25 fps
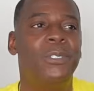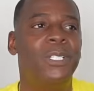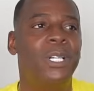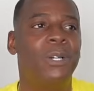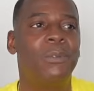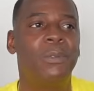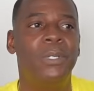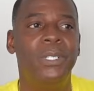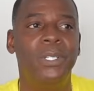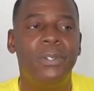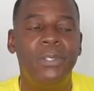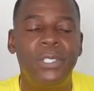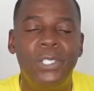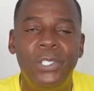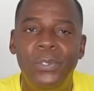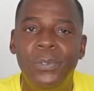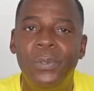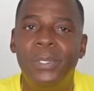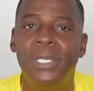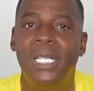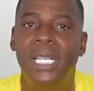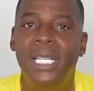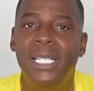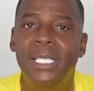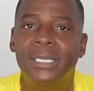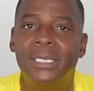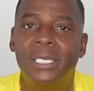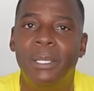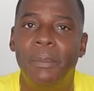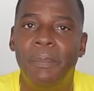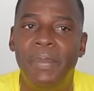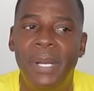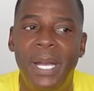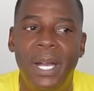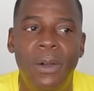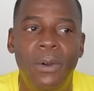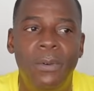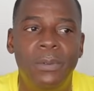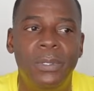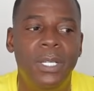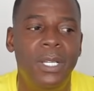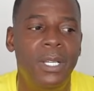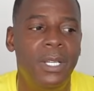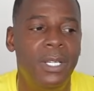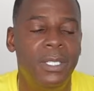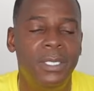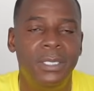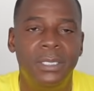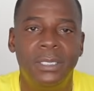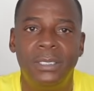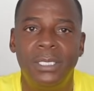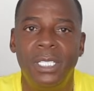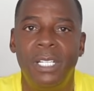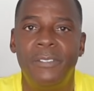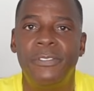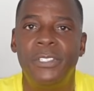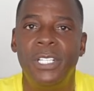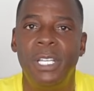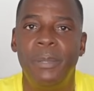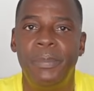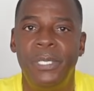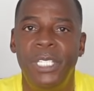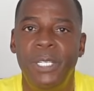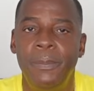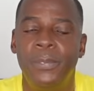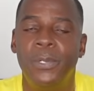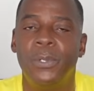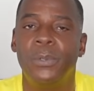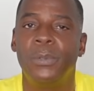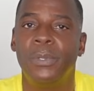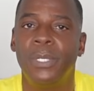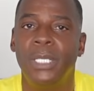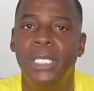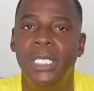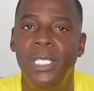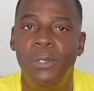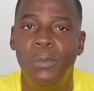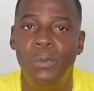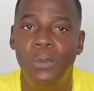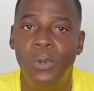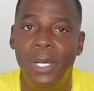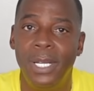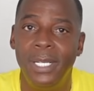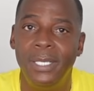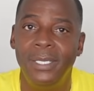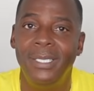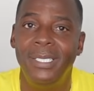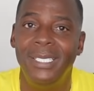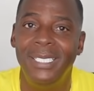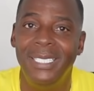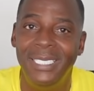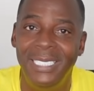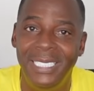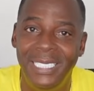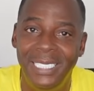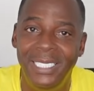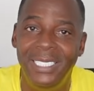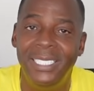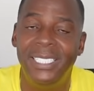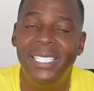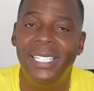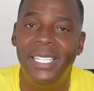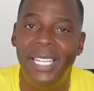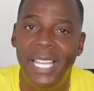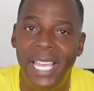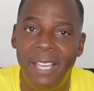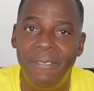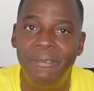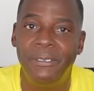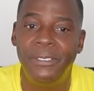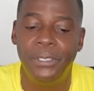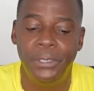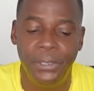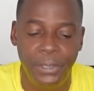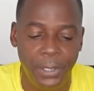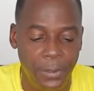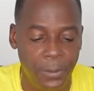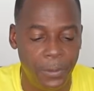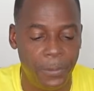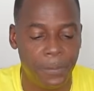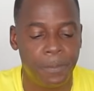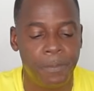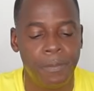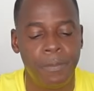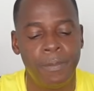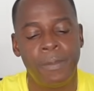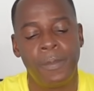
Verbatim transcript: what a real q&a is about stuff that people really want need and have to know